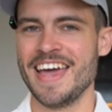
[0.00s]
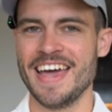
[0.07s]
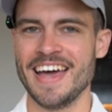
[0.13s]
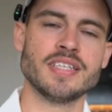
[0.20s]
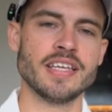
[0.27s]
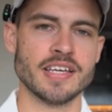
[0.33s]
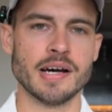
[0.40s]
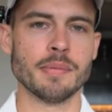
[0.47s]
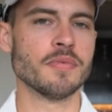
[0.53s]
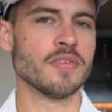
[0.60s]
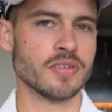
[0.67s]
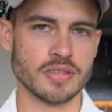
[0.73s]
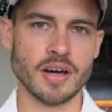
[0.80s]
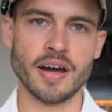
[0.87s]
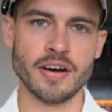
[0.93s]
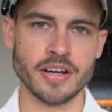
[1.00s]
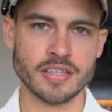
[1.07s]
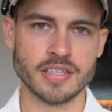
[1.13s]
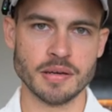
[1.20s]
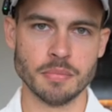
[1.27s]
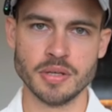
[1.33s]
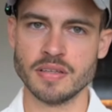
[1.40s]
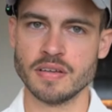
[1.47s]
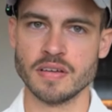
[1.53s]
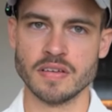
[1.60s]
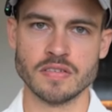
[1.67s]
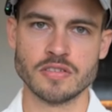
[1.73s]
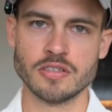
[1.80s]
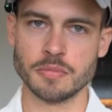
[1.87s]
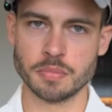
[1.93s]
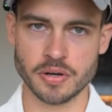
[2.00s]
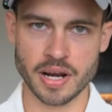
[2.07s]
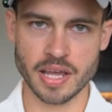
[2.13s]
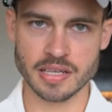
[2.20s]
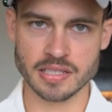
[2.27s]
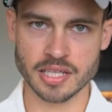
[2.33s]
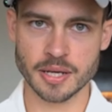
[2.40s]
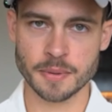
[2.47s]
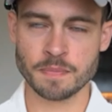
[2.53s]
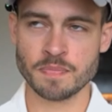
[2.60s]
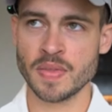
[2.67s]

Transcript: Setting up the direct debit is super easy.